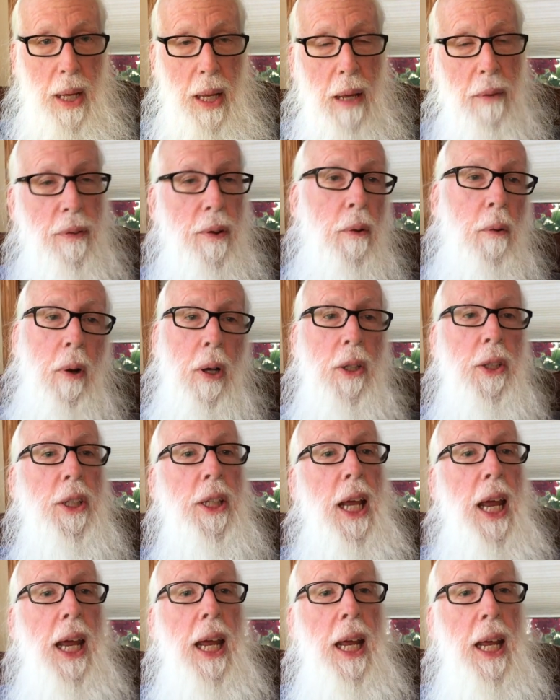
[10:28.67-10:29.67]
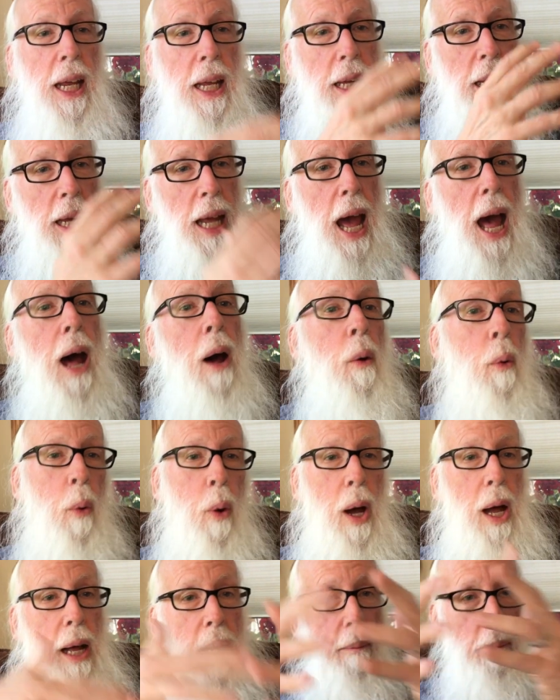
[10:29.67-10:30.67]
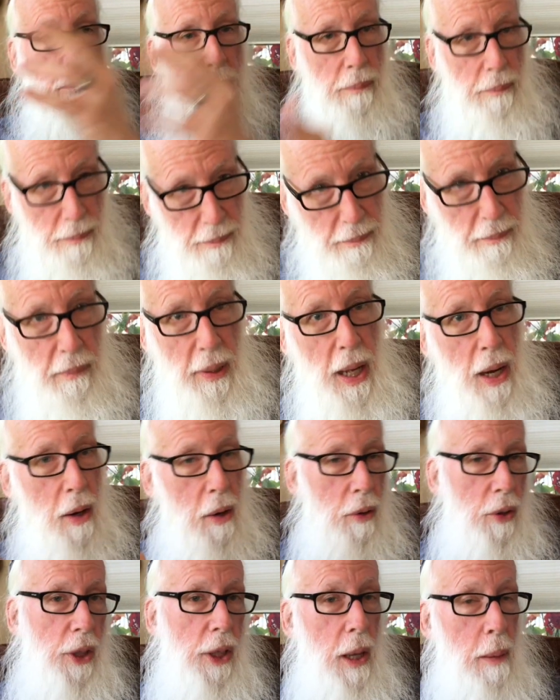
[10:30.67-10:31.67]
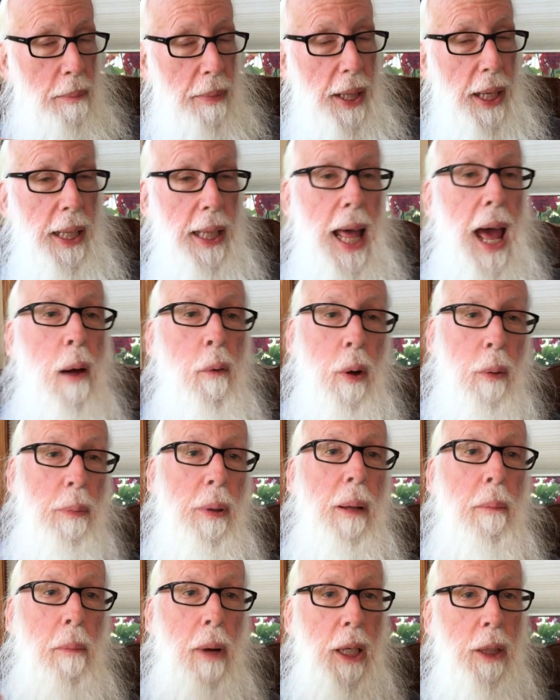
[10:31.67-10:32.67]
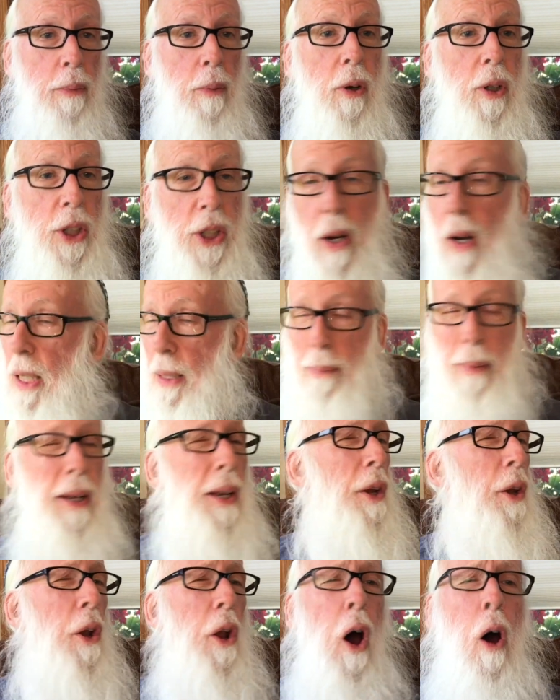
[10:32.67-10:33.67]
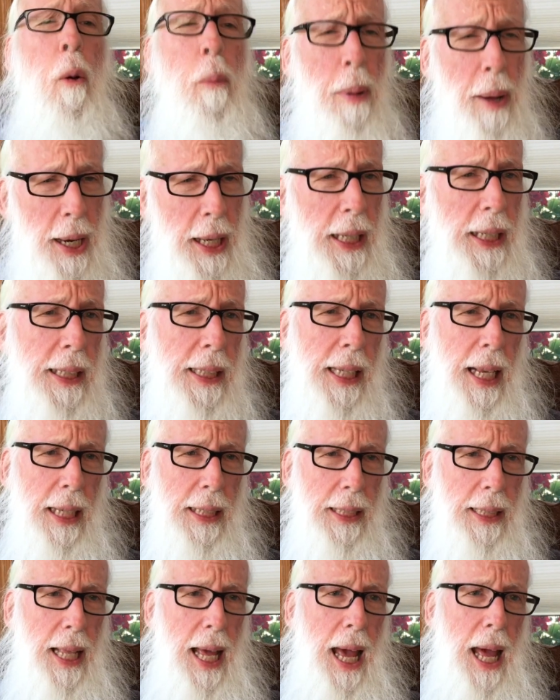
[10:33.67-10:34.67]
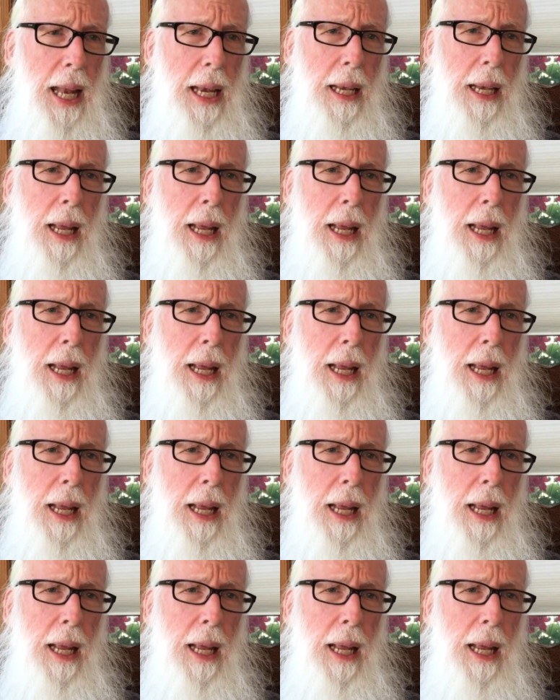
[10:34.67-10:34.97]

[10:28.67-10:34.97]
If you were to say Yahweh, you know, something, that would be much more serious. But nobody says that.